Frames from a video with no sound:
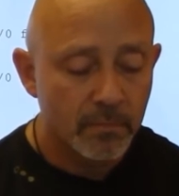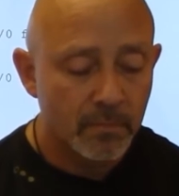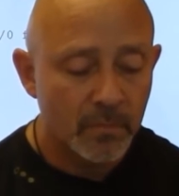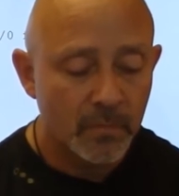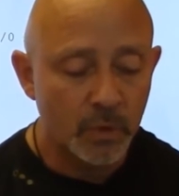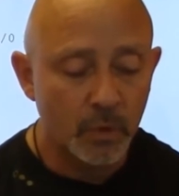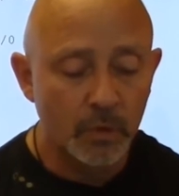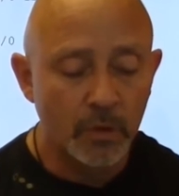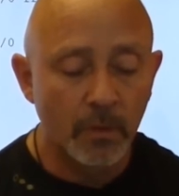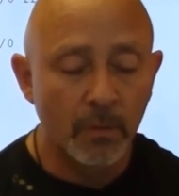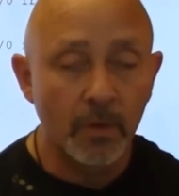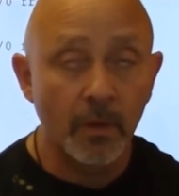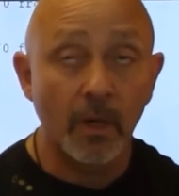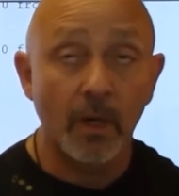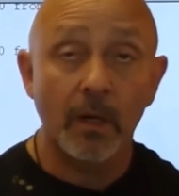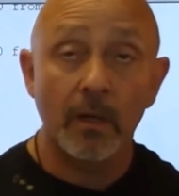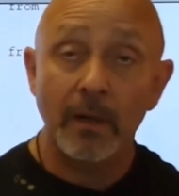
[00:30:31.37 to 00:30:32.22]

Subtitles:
Do WR.